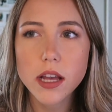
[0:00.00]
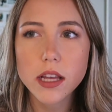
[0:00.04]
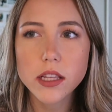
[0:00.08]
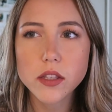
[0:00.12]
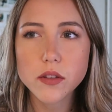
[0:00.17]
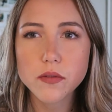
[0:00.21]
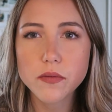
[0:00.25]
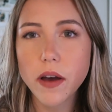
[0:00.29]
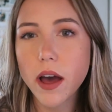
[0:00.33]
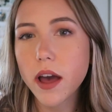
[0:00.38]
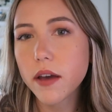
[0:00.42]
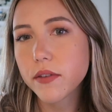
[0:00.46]

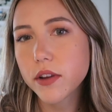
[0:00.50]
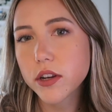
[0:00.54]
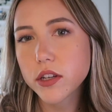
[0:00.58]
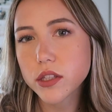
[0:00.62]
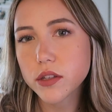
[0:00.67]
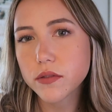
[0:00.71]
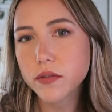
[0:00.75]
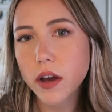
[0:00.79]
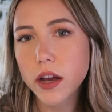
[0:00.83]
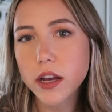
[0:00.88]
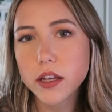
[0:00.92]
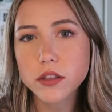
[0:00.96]
It's 5 years
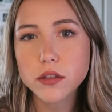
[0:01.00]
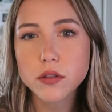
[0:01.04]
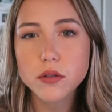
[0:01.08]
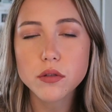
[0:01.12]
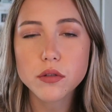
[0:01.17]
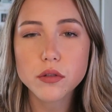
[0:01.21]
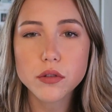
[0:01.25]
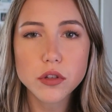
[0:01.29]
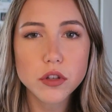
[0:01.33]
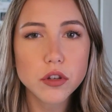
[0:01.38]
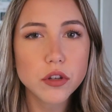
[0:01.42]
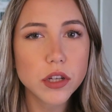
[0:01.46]
of high
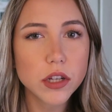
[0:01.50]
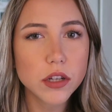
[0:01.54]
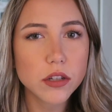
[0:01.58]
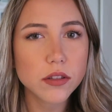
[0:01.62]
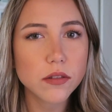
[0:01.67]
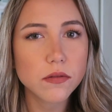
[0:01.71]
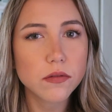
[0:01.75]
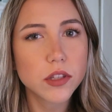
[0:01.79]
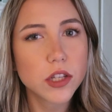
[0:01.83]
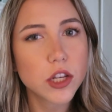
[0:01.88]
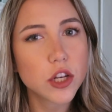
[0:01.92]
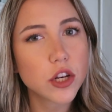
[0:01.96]
school, 2 years
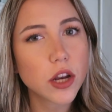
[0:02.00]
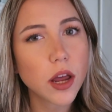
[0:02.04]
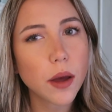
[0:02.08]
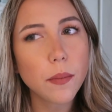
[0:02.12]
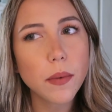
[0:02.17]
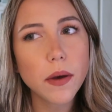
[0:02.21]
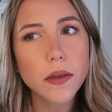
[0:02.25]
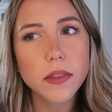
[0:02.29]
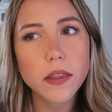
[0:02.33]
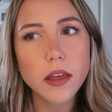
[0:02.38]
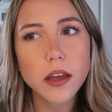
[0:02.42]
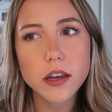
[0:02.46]
of CEGEP,
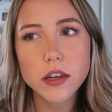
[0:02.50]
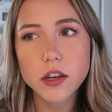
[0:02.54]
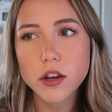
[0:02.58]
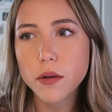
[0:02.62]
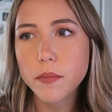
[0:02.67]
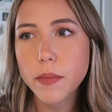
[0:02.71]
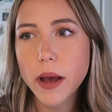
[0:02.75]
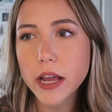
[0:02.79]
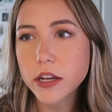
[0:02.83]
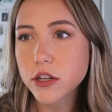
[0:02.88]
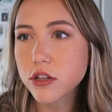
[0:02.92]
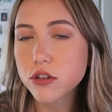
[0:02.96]
and then your
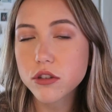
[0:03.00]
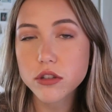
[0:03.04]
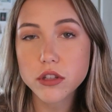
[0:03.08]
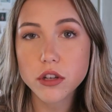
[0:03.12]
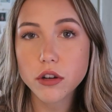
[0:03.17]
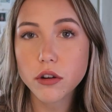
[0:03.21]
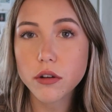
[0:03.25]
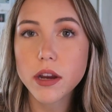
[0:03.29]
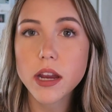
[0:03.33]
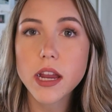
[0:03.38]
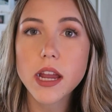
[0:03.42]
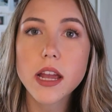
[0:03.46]
bachelor's
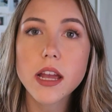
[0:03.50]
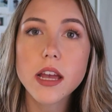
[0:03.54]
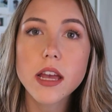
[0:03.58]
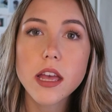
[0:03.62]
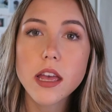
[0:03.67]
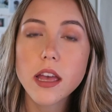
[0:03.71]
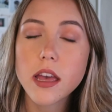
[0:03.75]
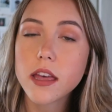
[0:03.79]
degree.